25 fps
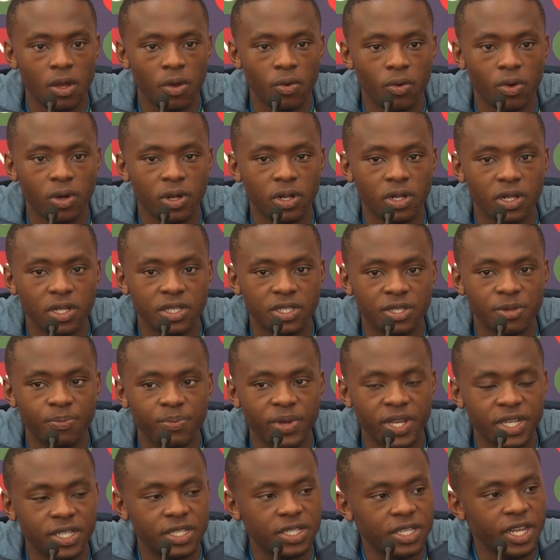Well, it's a
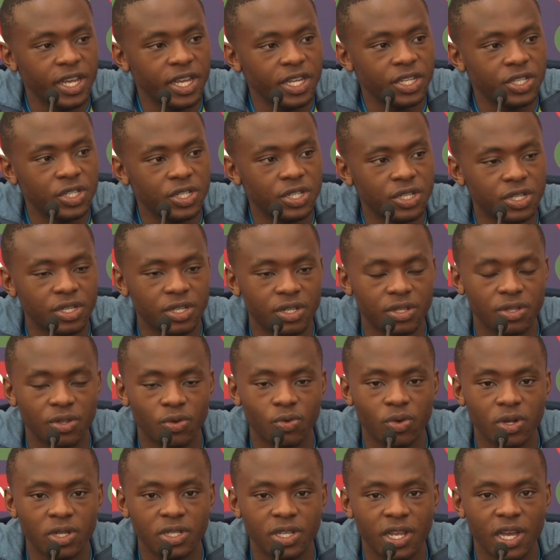big stage. The
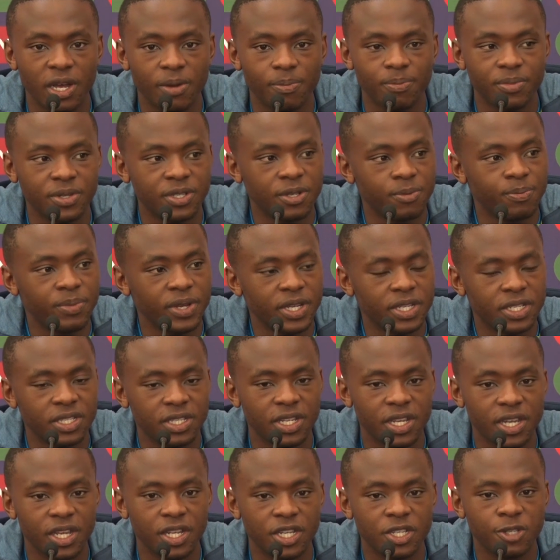World Cup is a big
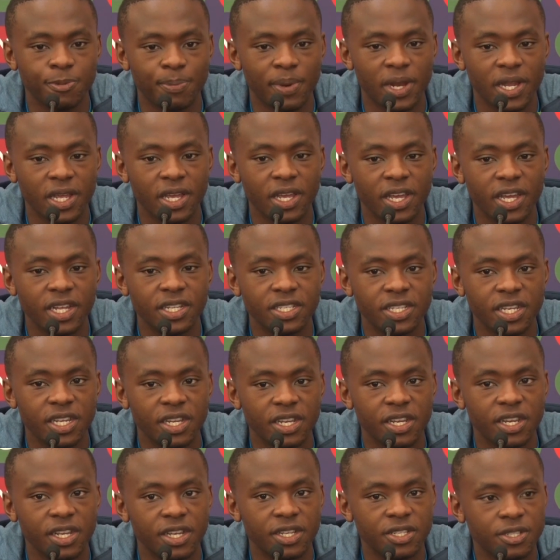stage. Playing against
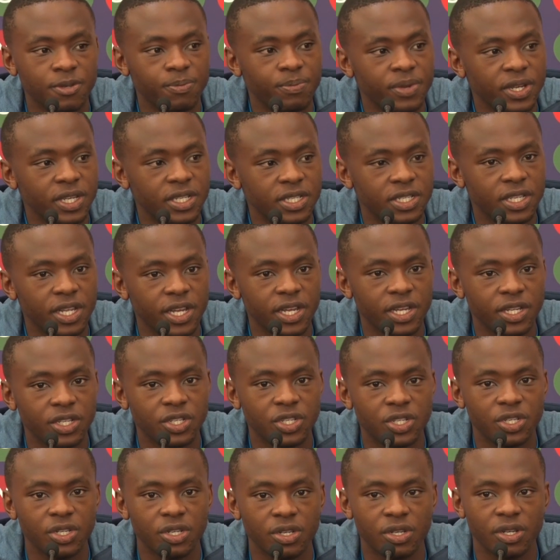India is a big
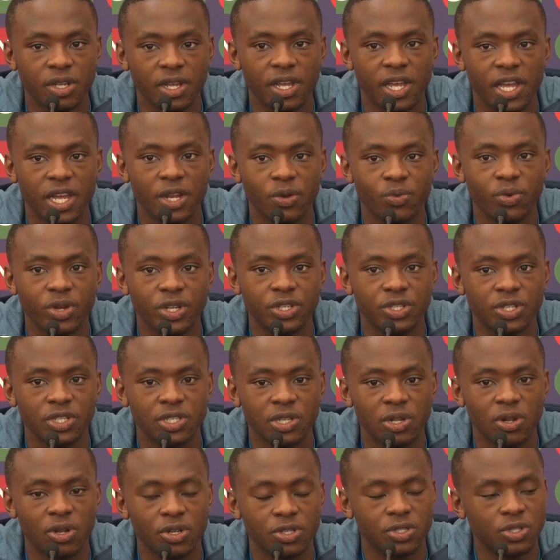stage, and we had
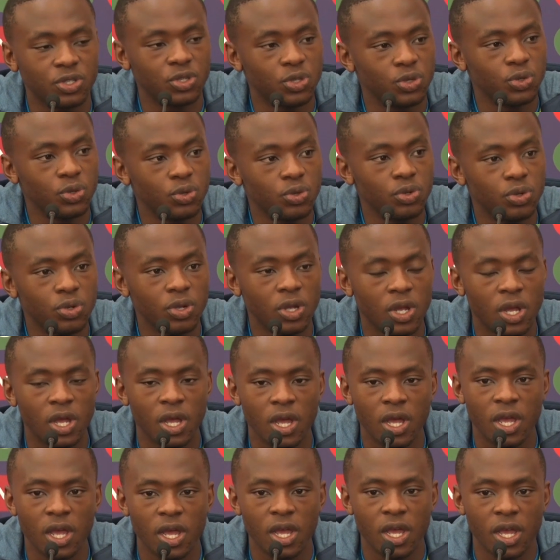just lost two
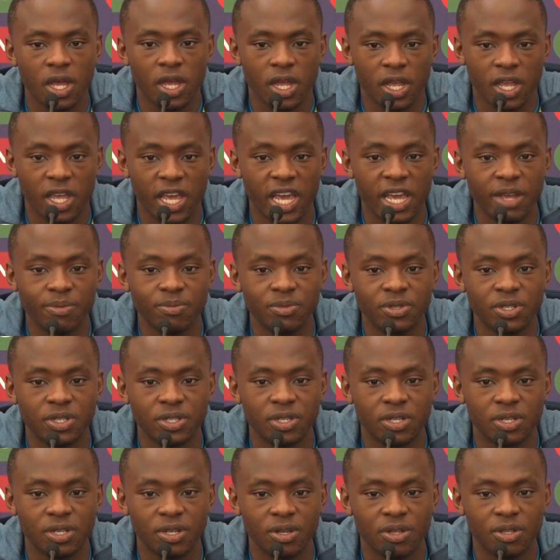
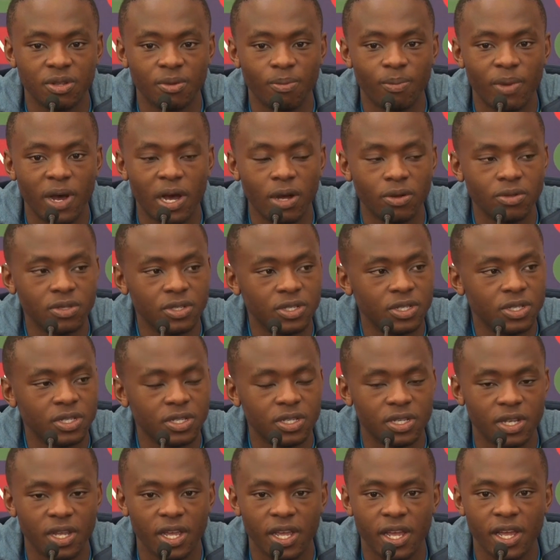games on the
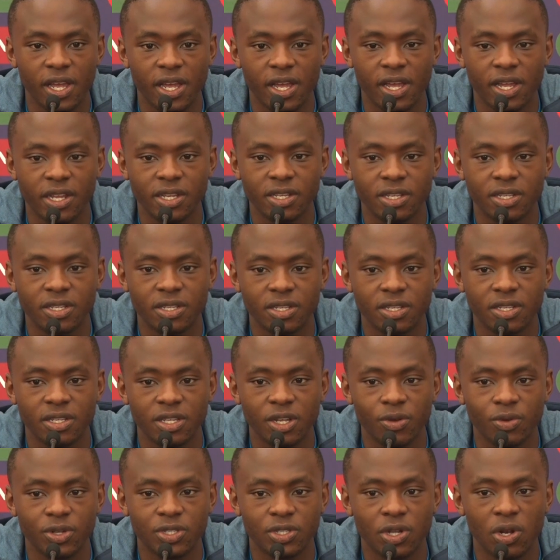bounce, and
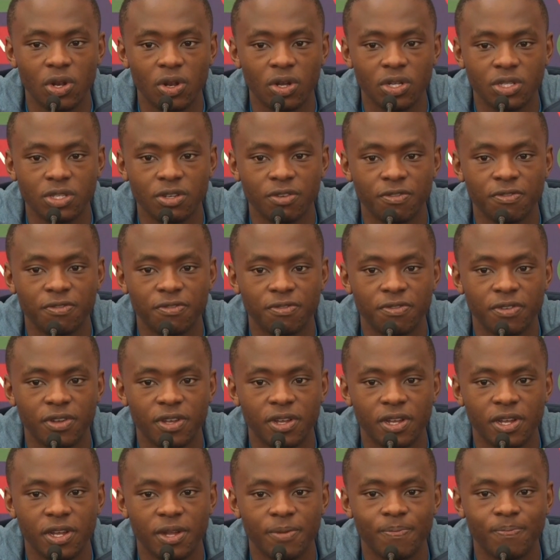there was a lot
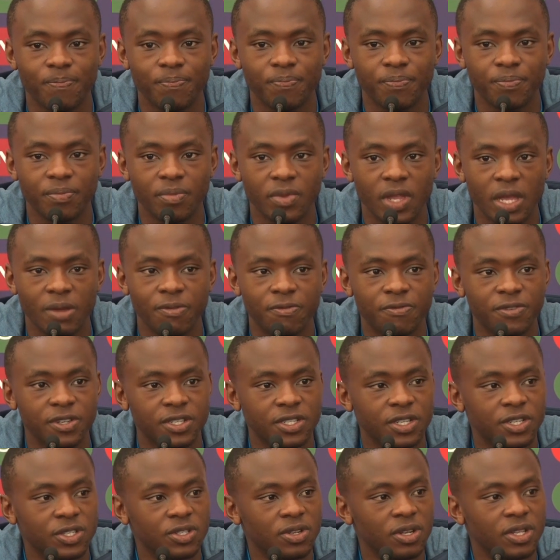of
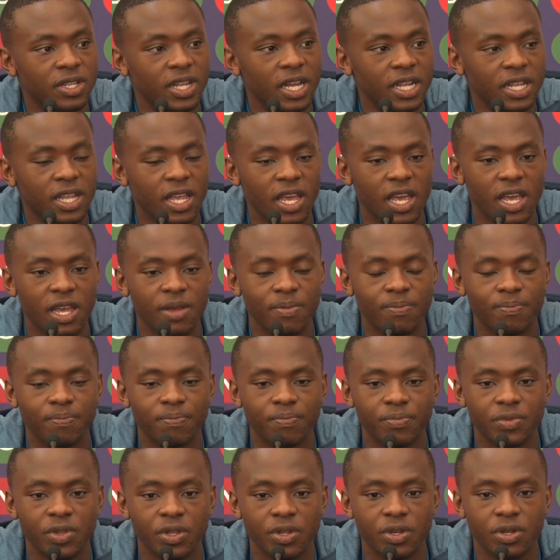emphasis on that game.
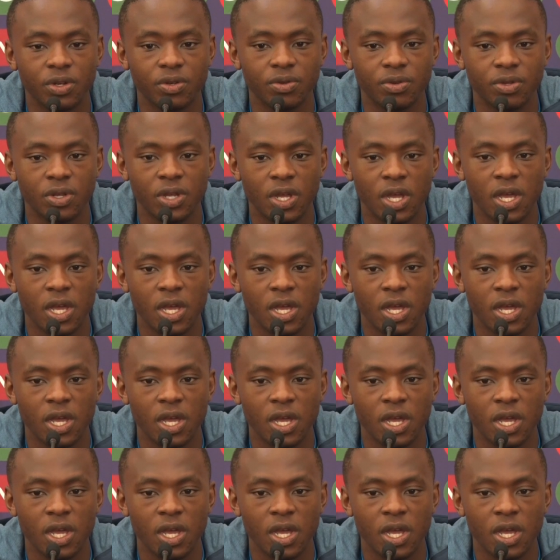You know,